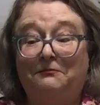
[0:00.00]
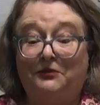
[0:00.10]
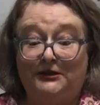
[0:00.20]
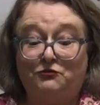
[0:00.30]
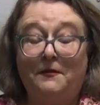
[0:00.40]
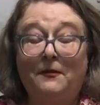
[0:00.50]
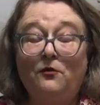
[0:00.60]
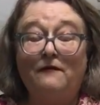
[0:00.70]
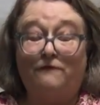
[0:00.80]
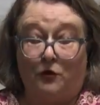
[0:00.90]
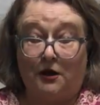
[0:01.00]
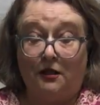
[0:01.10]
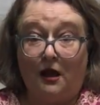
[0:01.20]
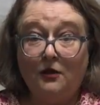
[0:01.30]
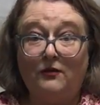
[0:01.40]
Please remember at 4
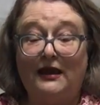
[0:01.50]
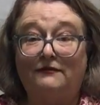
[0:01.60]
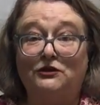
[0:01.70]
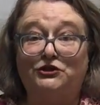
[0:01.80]
o'clock we have our